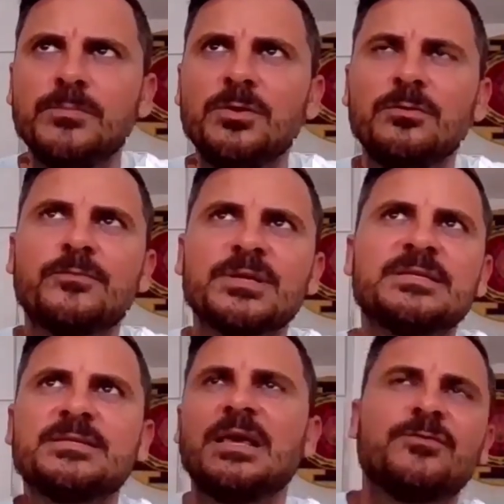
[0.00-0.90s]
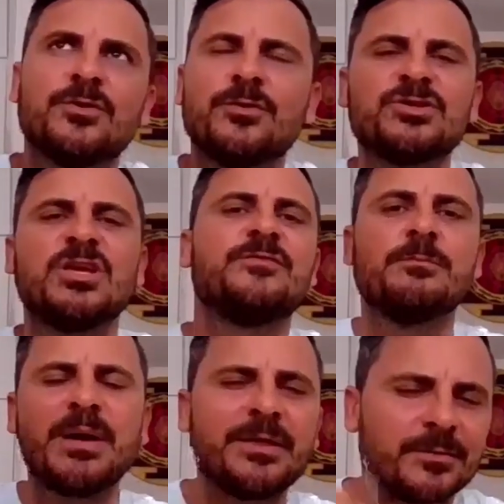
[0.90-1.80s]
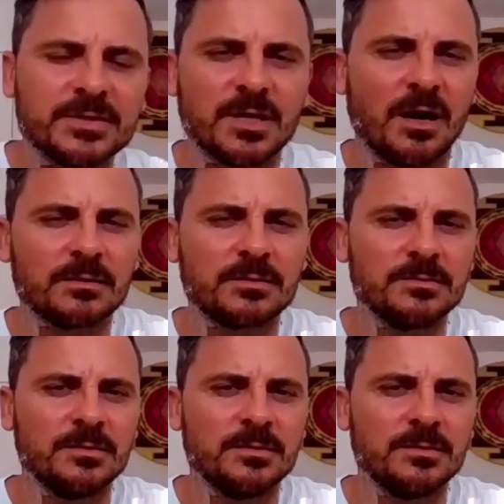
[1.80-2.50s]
you've received or you achieved a better result.